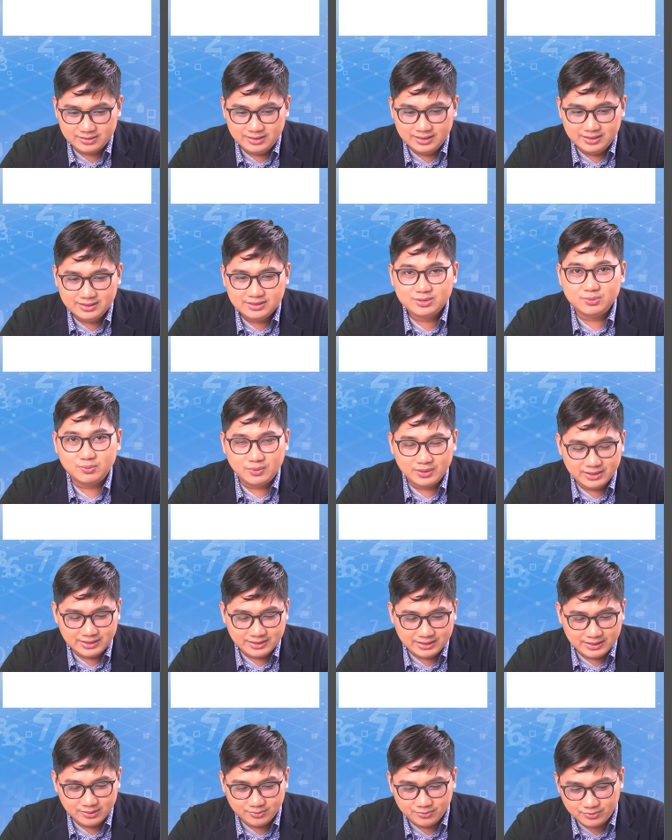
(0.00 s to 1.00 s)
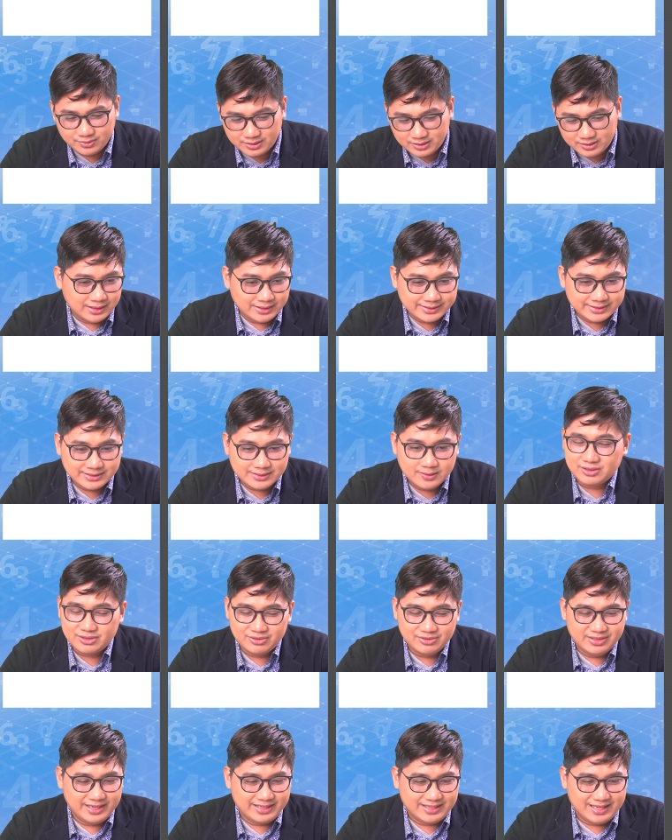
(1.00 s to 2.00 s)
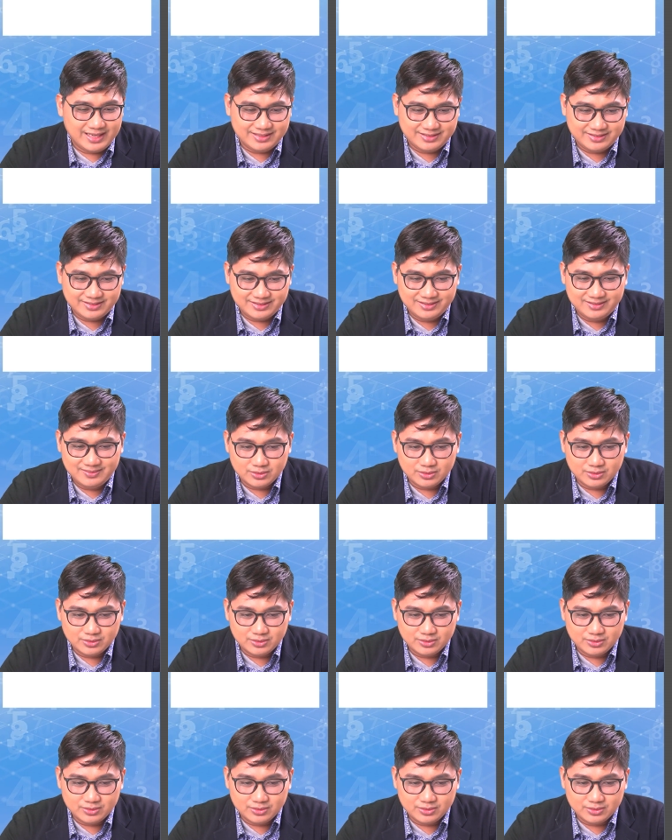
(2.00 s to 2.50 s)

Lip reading: This will give us the correct answer.